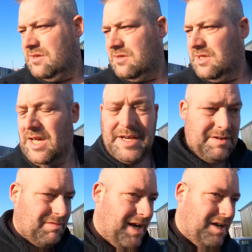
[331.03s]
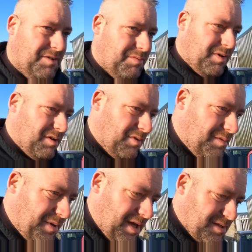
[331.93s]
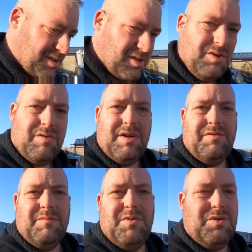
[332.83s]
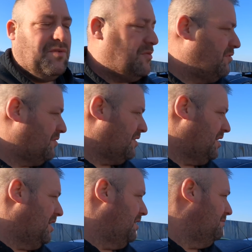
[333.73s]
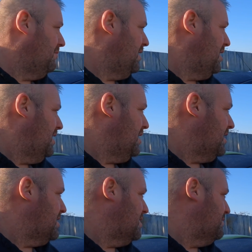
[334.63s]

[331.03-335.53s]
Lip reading: laying around where I won't be able to store it if I move. This is